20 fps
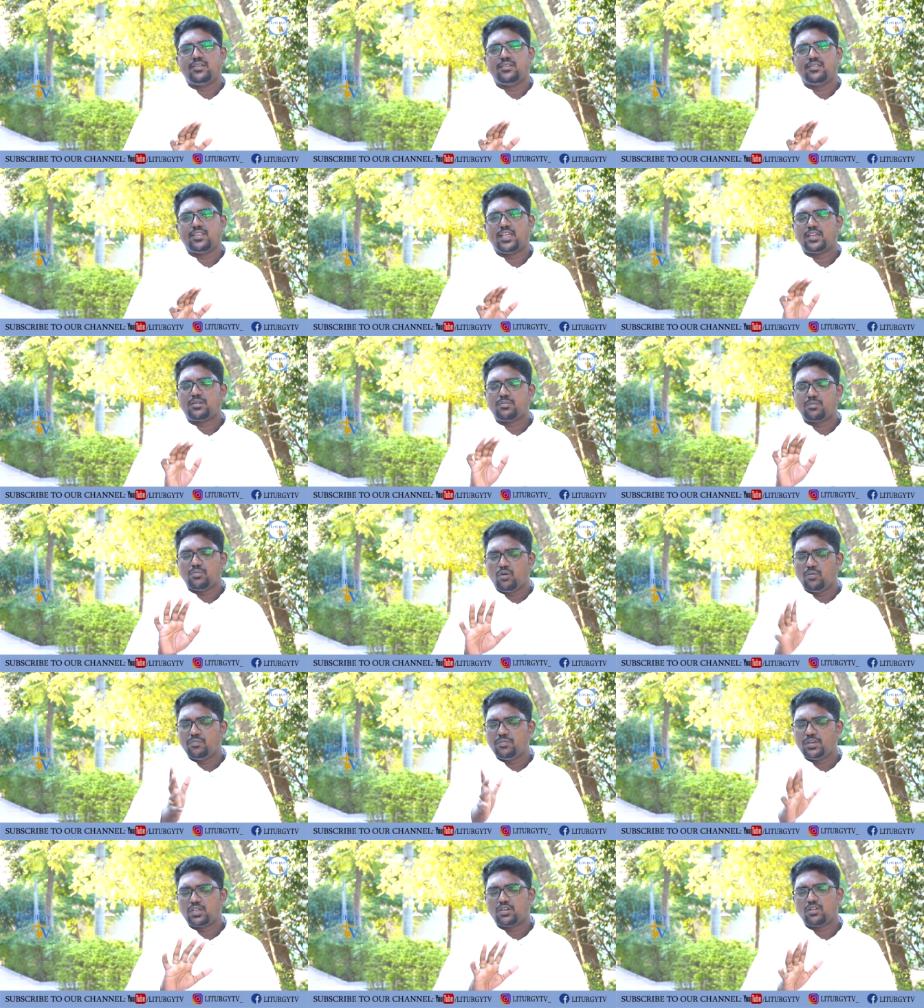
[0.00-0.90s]
That
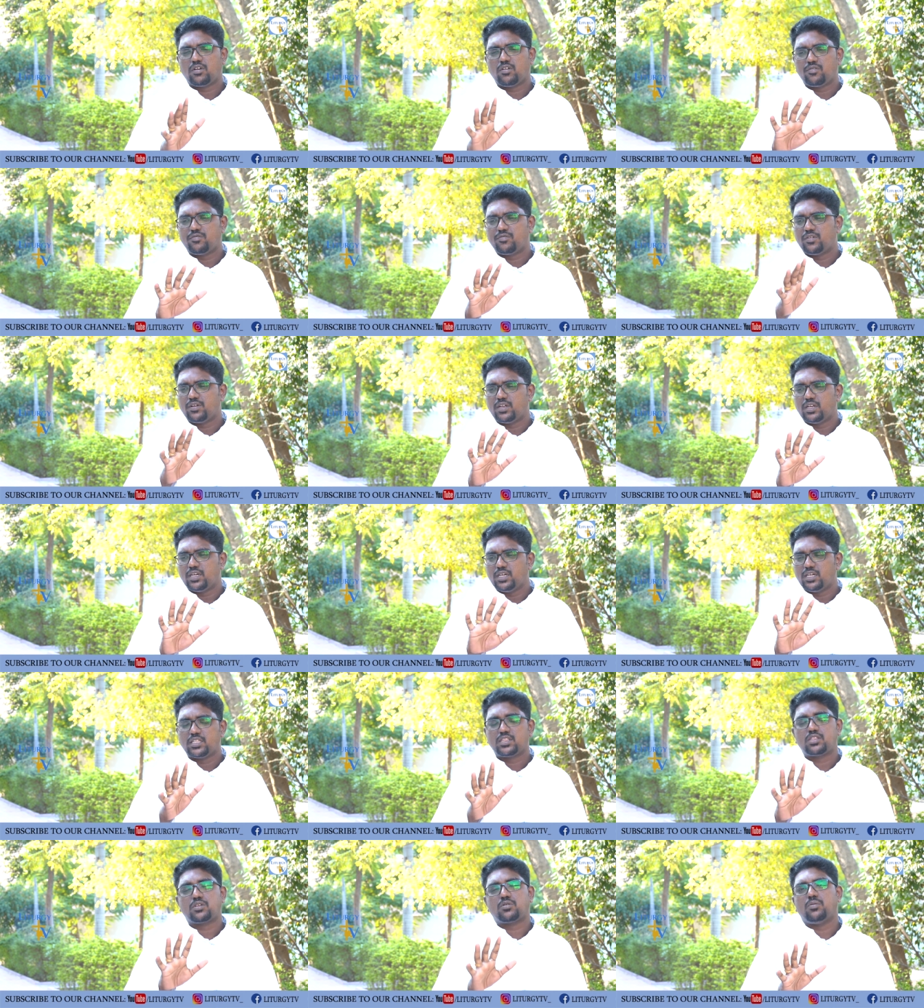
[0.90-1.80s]
moment of
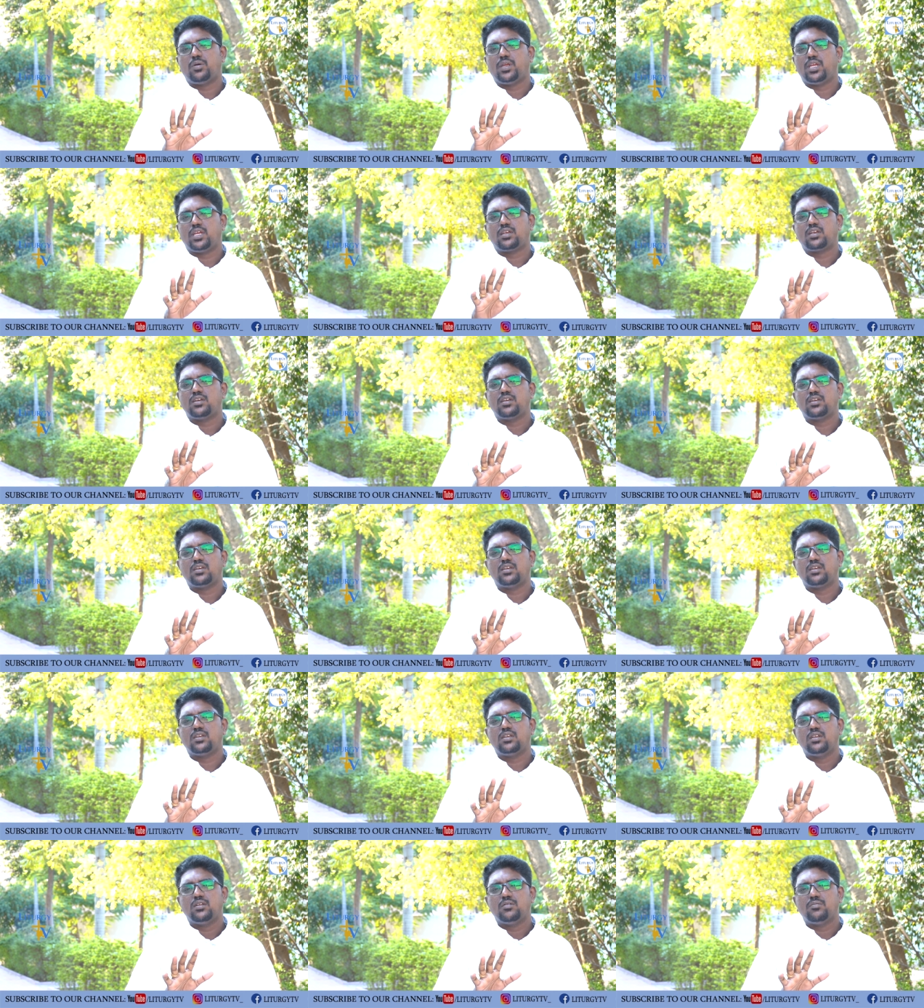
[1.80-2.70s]
earthquake
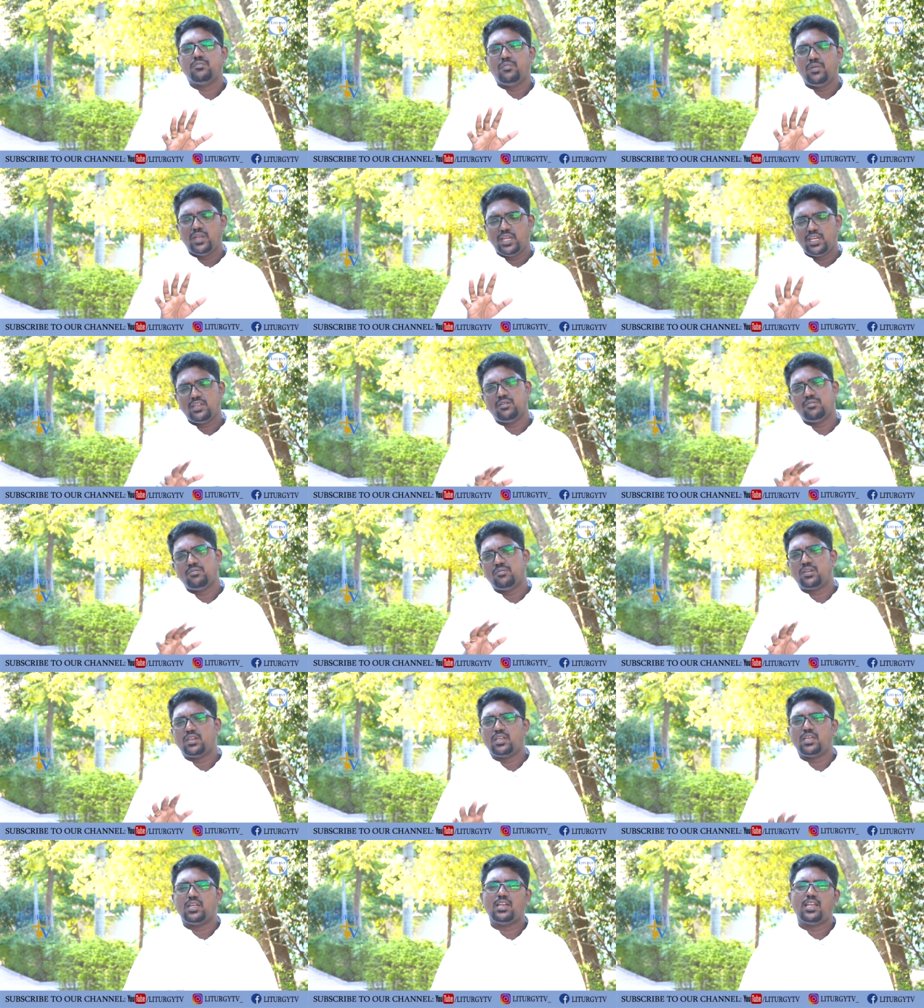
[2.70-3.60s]
made
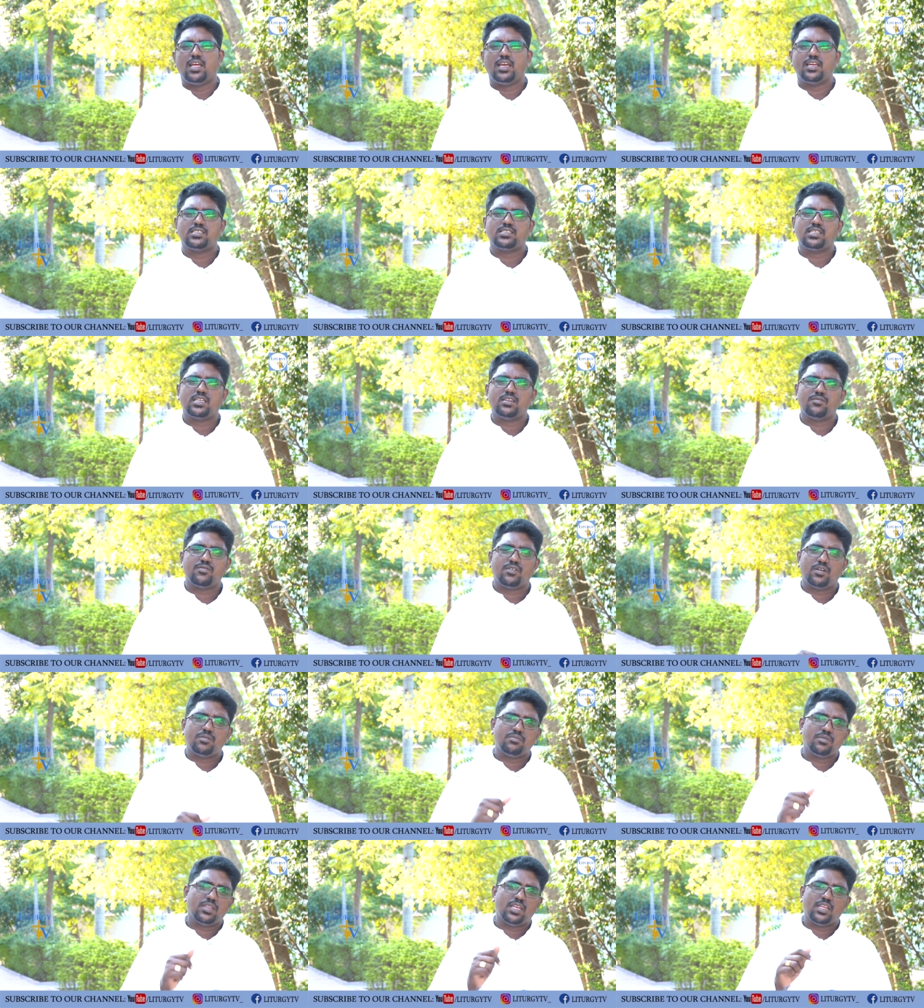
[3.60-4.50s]
him realize, and
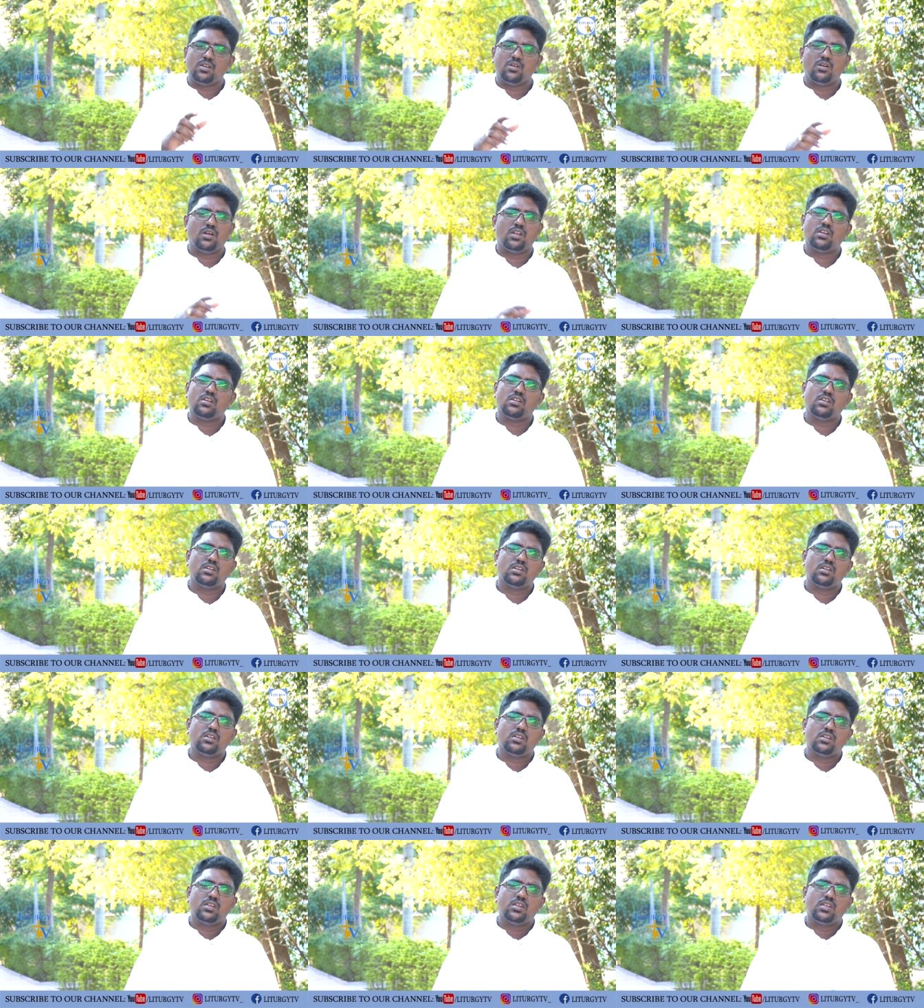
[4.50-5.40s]
from then on,
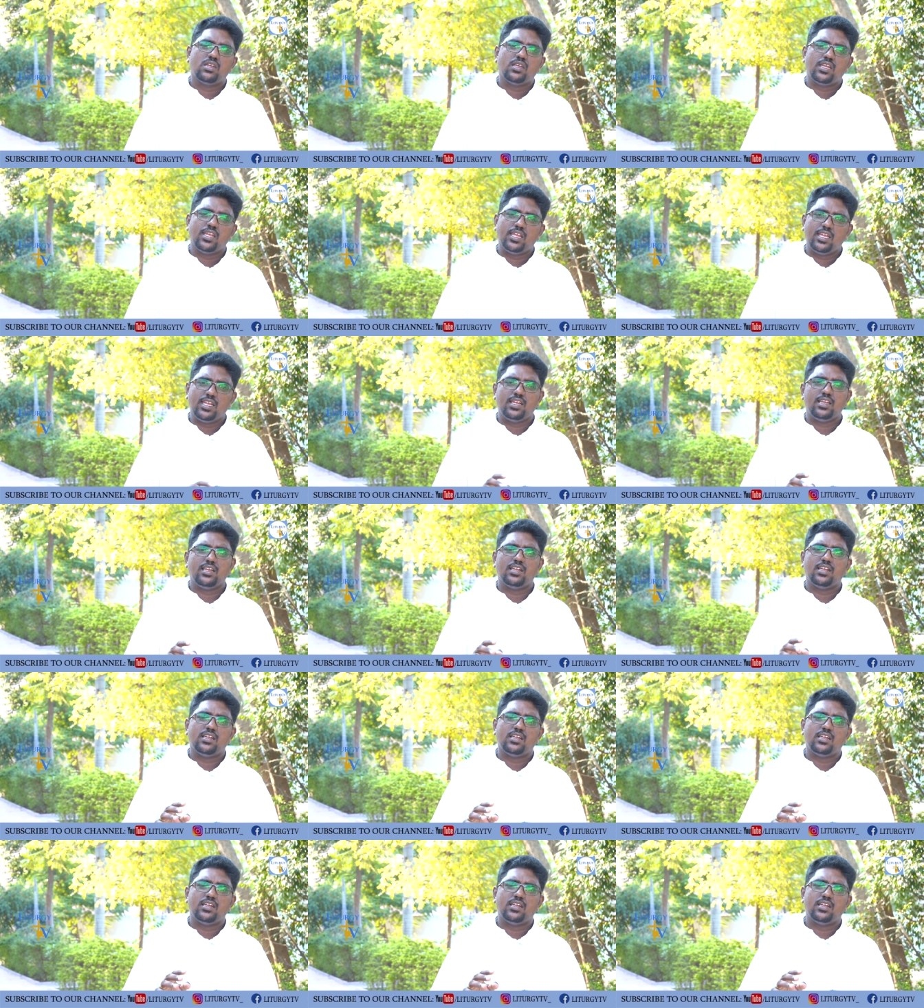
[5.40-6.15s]
he,